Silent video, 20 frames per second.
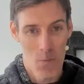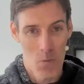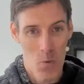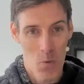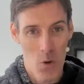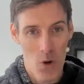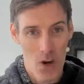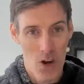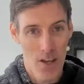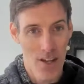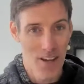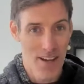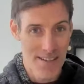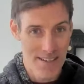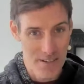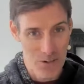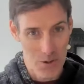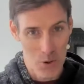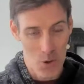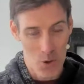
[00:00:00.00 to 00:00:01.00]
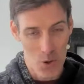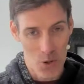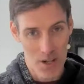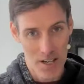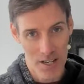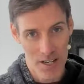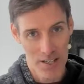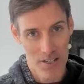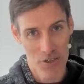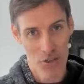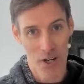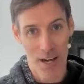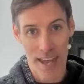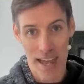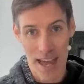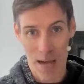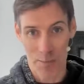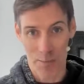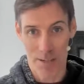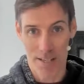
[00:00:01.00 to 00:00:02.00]
what I like to call, create
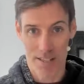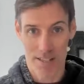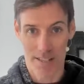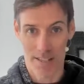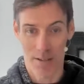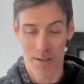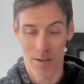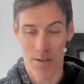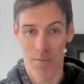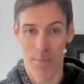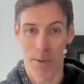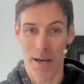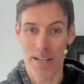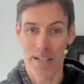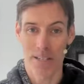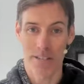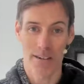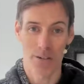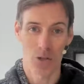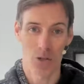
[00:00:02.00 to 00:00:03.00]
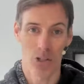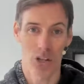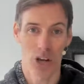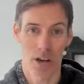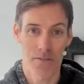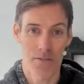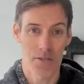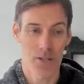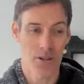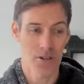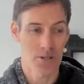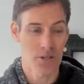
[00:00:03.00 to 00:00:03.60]
habits based on your lifestyle.